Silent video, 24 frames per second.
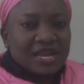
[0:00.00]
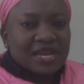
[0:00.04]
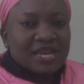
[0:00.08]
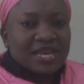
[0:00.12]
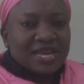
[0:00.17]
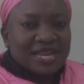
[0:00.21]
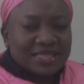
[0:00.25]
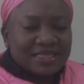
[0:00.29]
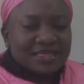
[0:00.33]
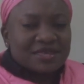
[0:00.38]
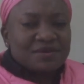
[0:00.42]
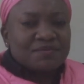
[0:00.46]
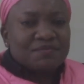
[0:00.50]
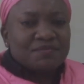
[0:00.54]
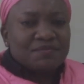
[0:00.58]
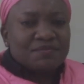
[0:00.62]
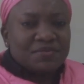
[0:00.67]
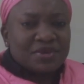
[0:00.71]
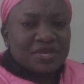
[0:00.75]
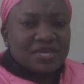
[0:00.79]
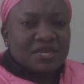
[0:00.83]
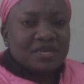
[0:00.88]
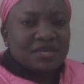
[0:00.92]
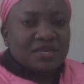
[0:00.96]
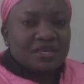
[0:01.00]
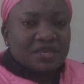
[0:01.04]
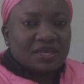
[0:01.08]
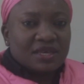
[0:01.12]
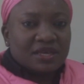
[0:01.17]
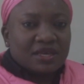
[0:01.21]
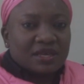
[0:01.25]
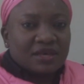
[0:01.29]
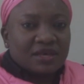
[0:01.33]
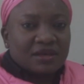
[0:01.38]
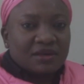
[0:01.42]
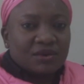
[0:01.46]
let them
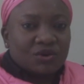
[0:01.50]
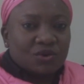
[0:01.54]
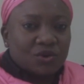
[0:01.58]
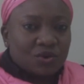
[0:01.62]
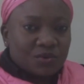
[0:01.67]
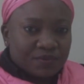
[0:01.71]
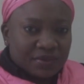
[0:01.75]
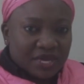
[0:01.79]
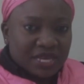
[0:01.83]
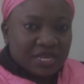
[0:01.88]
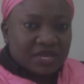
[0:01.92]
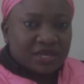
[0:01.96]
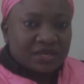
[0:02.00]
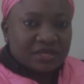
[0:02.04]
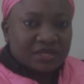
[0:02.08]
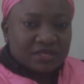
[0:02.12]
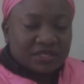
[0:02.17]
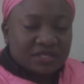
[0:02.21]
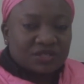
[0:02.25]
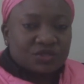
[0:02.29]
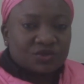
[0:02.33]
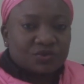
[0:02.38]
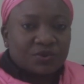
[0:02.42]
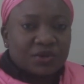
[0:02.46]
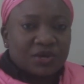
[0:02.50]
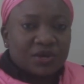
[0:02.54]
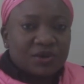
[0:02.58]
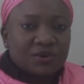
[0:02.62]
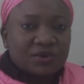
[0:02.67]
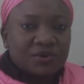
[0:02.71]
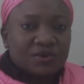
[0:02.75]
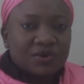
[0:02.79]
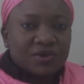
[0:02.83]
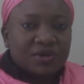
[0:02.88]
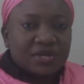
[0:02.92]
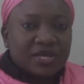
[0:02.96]
be lawmakers as
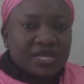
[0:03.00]
well.